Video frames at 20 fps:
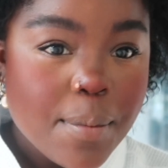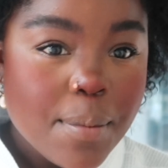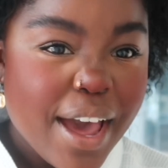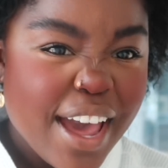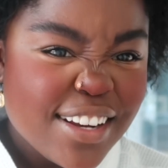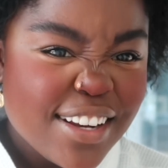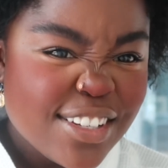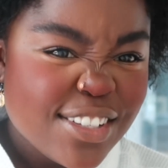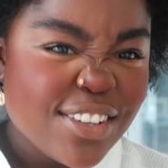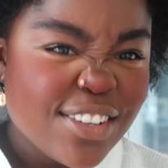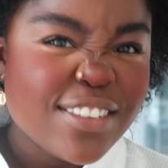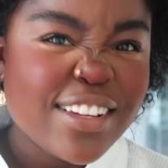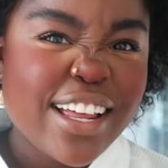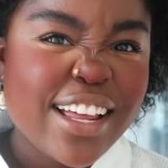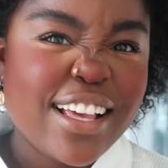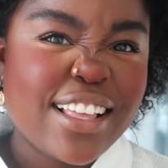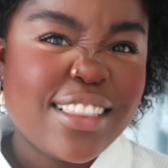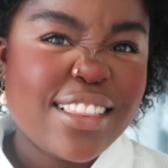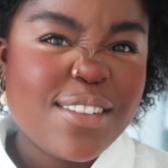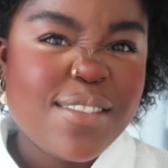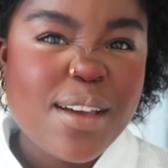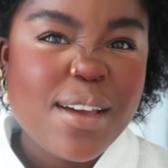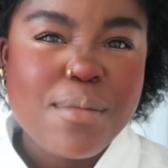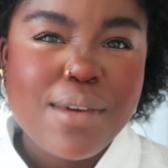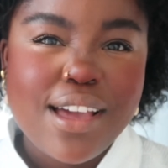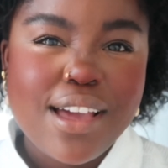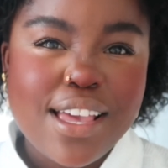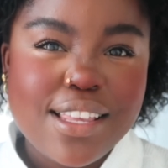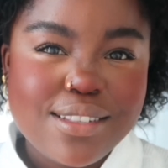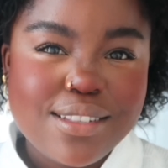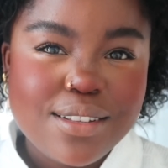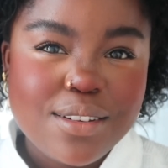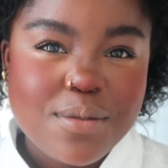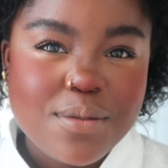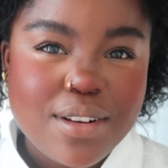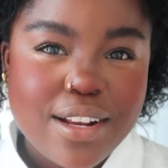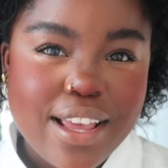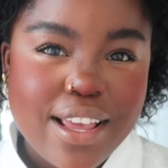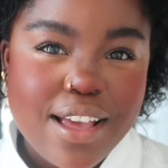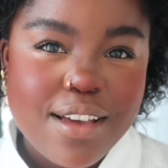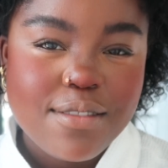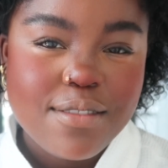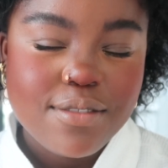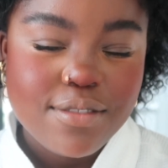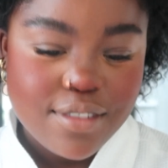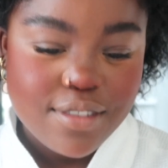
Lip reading: but I just don't like the way my eyes look when I have